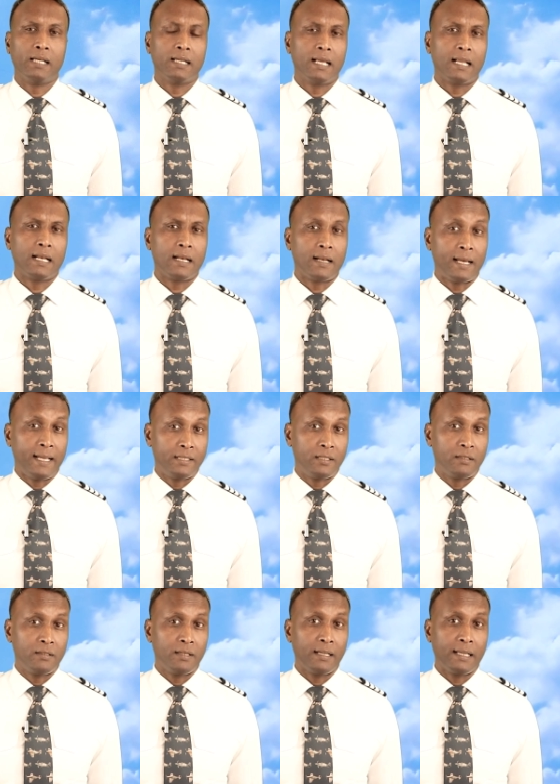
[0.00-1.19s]
While
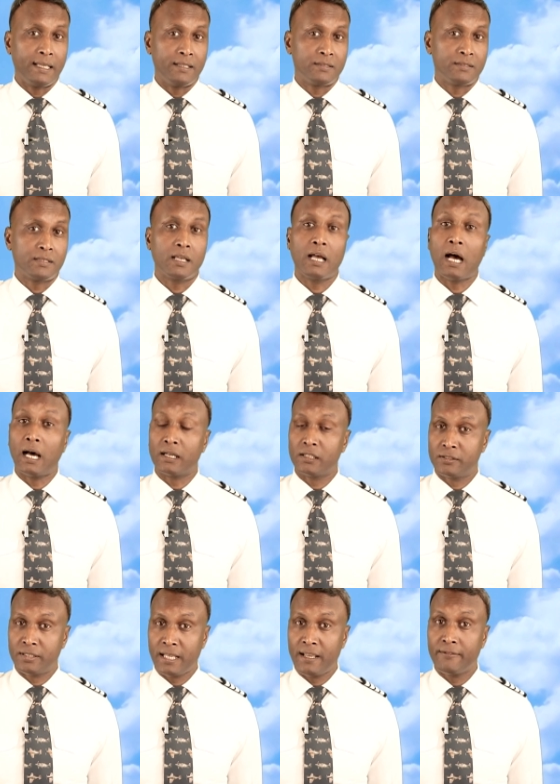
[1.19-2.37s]
neither is
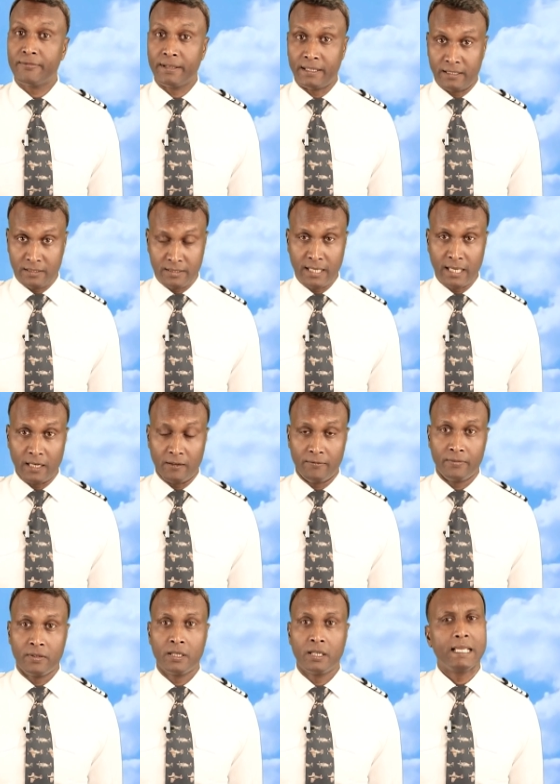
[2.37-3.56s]
unsafe in itself,
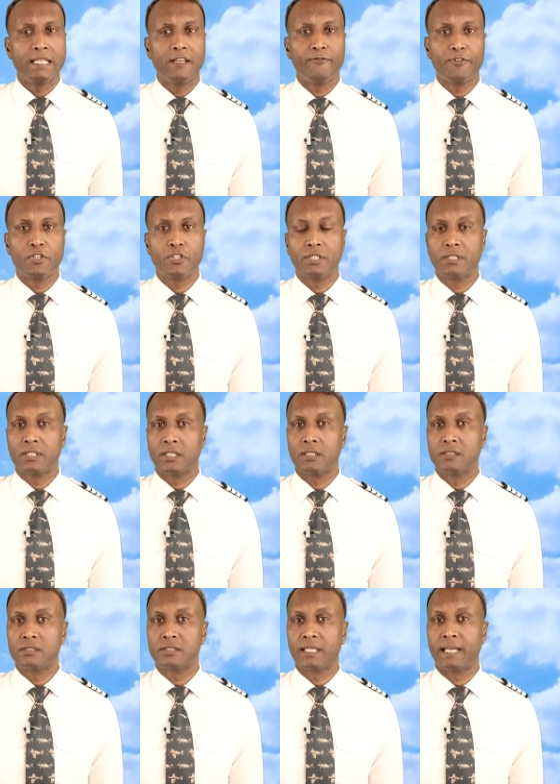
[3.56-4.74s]
Inefficient
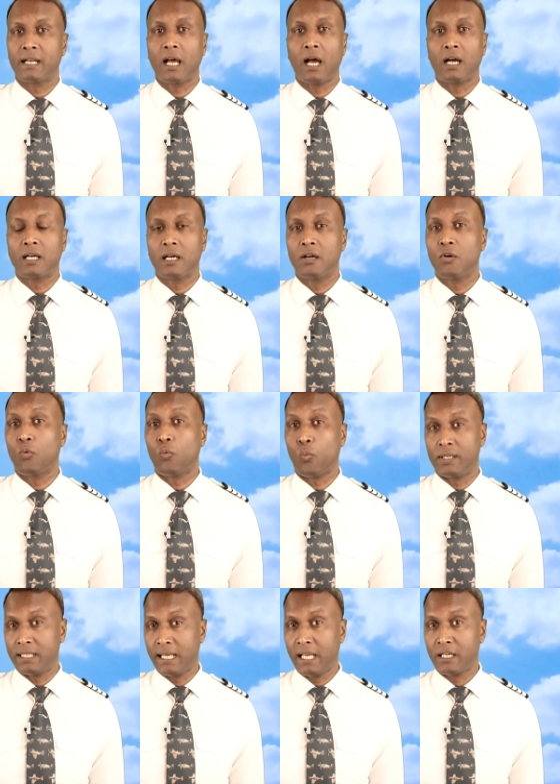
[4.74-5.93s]
turns can occur
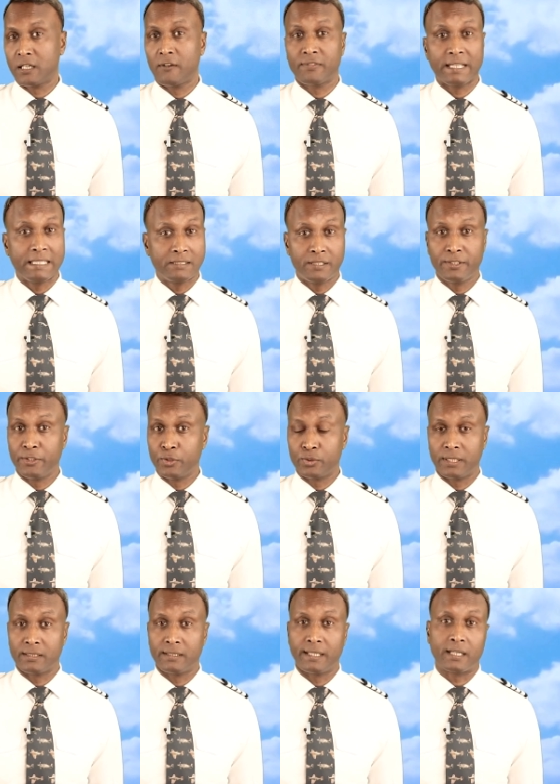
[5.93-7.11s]
when the aircraft isn't
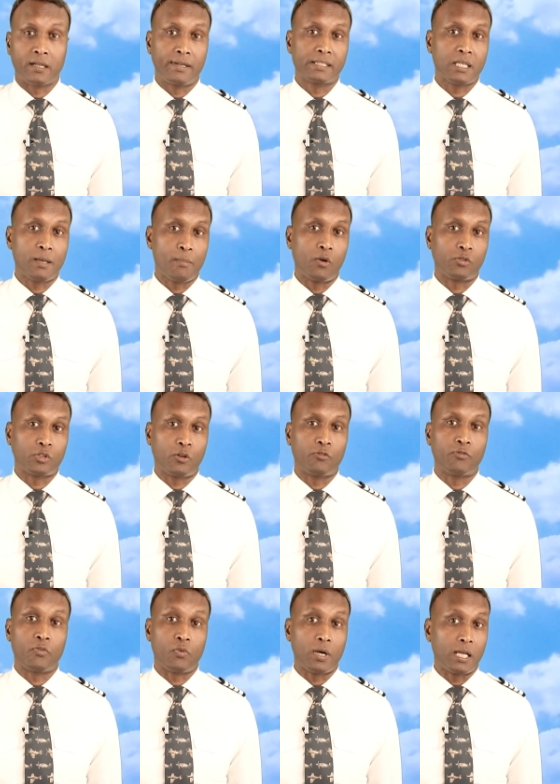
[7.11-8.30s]
using the correct amount
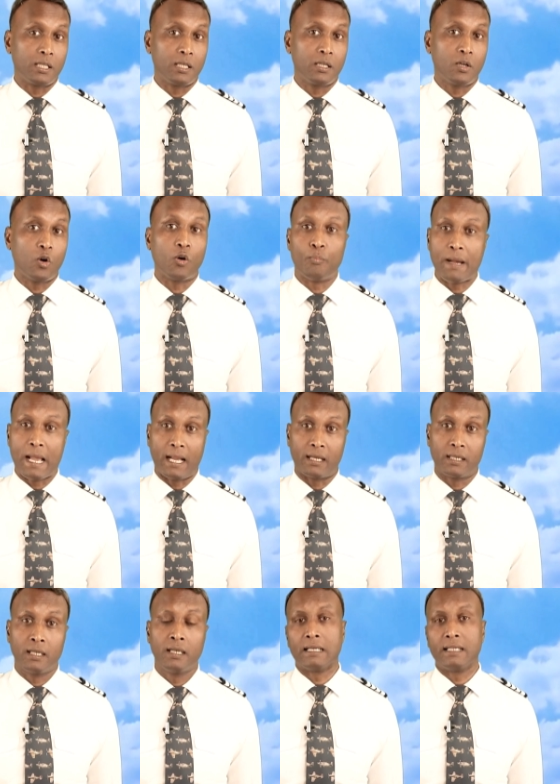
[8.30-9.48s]
of rudder or
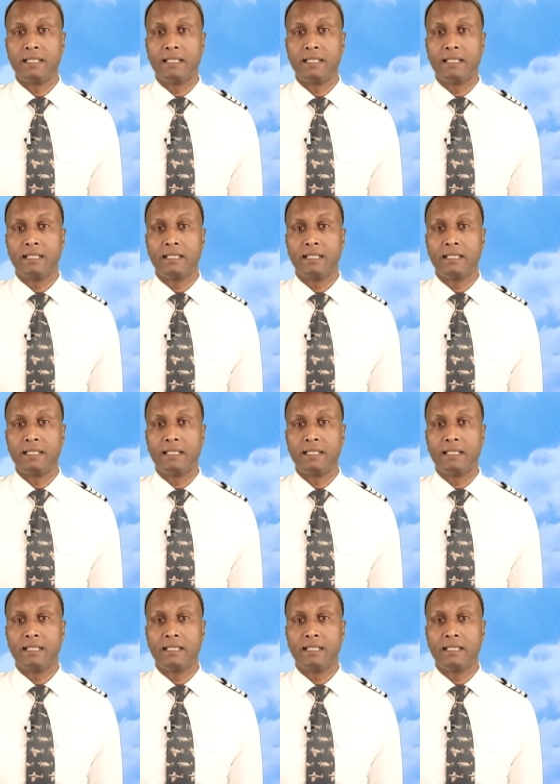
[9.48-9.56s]
bank,